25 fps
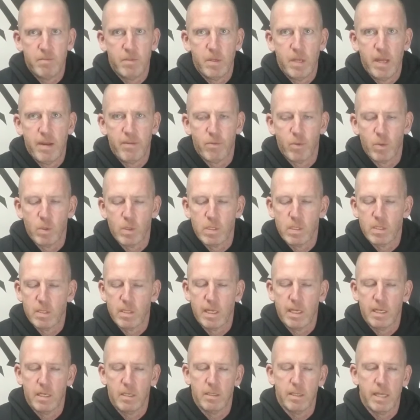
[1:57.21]
Everyone's
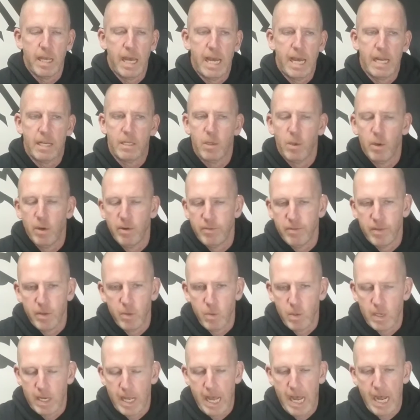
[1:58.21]
entitled to act however they
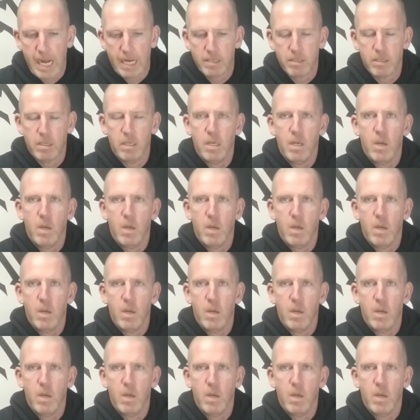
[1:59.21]
want to act.